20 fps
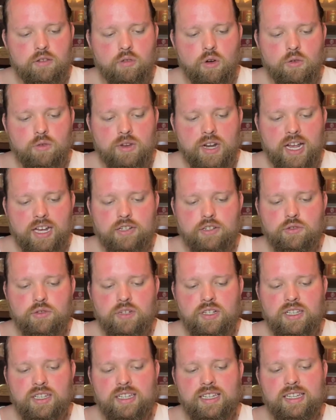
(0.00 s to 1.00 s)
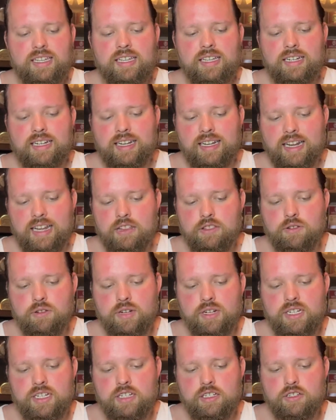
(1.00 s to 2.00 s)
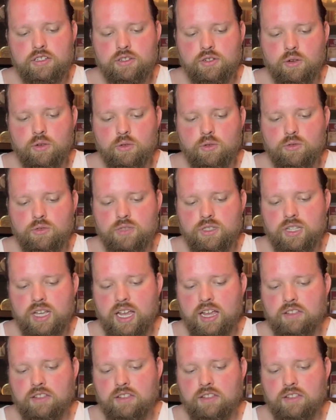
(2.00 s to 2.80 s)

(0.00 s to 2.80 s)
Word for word: grow naturally leathery soles